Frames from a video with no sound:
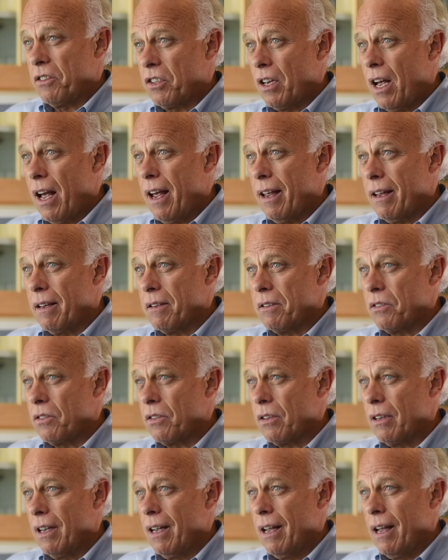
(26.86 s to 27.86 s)
the science,
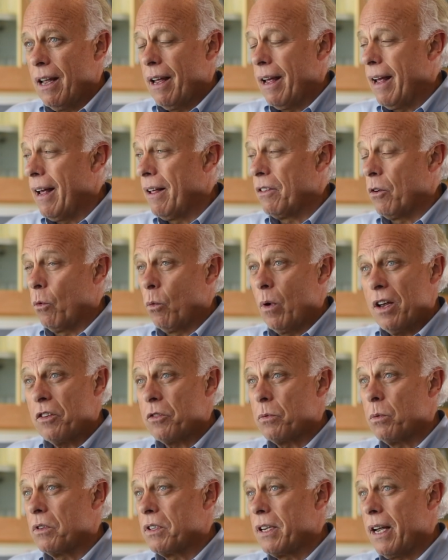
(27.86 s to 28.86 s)
and the
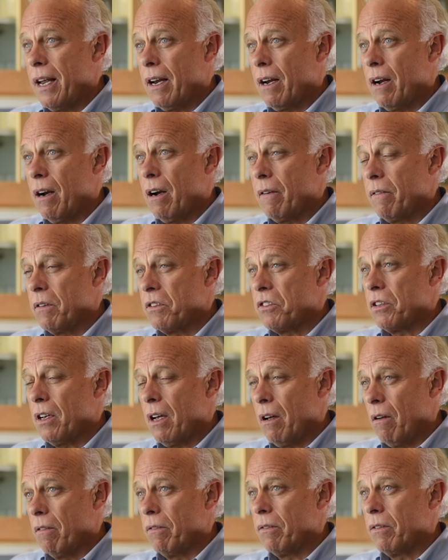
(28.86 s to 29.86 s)
rest will take care of
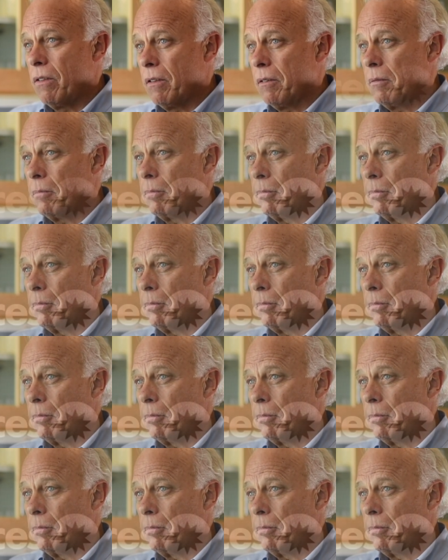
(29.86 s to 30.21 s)
itself.